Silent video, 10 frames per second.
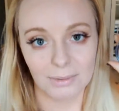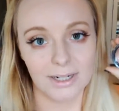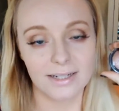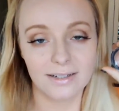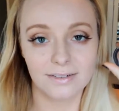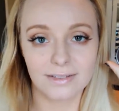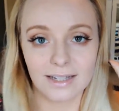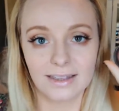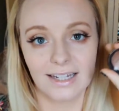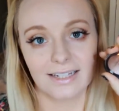I'm going to use
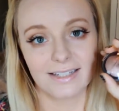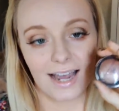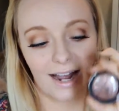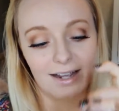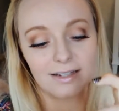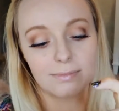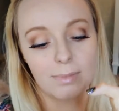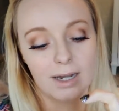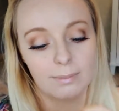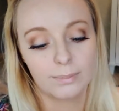this as
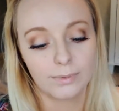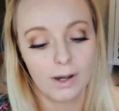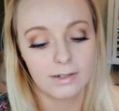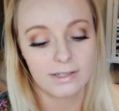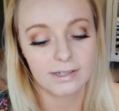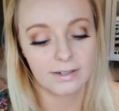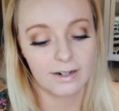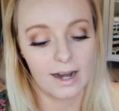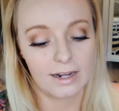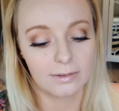my
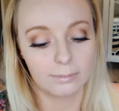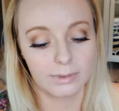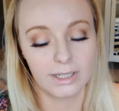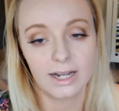bronzer and